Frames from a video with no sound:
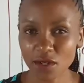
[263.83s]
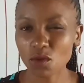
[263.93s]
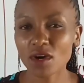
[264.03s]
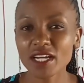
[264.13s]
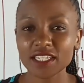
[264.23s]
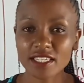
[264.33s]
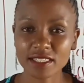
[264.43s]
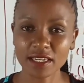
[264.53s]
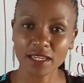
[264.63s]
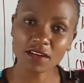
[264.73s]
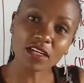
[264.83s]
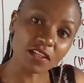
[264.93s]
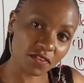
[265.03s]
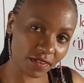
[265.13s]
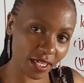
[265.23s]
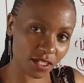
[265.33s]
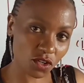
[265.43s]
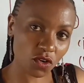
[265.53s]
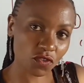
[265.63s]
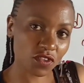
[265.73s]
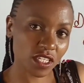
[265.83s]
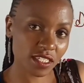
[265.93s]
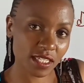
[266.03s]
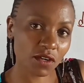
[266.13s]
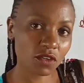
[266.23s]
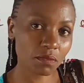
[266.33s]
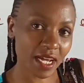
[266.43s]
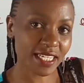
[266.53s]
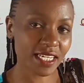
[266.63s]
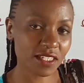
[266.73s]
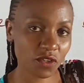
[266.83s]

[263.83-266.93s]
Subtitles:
What is the effect of these sound patterns?